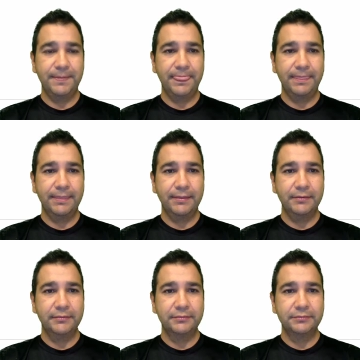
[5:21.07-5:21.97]

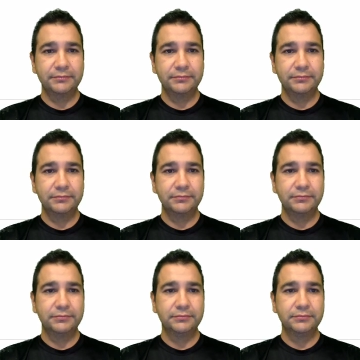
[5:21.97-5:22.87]

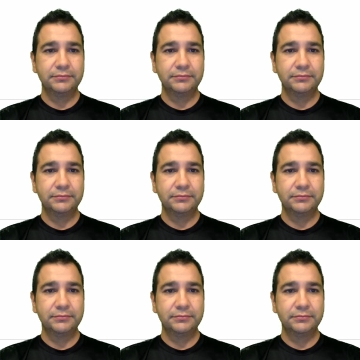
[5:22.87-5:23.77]

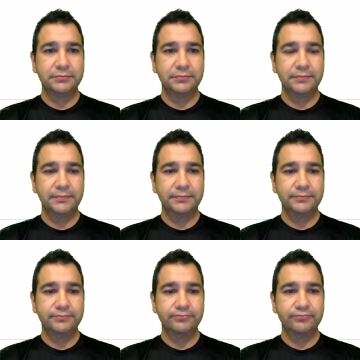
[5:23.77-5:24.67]

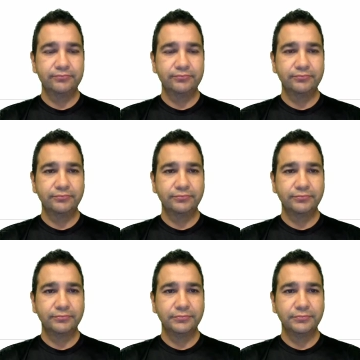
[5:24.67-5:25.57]

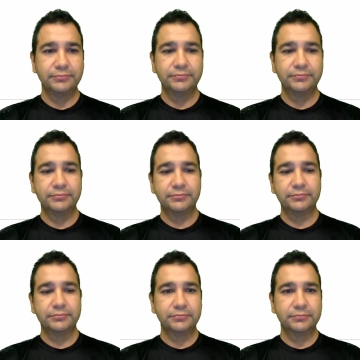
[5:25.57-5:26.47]

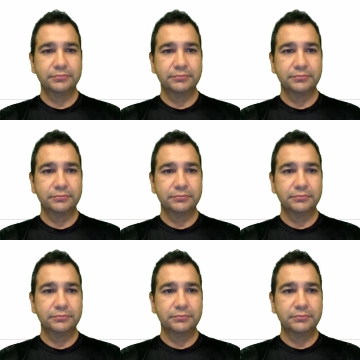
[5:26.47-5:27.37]

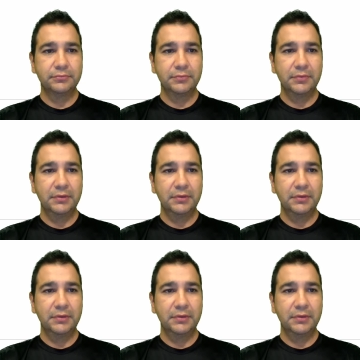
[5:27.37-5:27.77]
No one is speaking in this clip.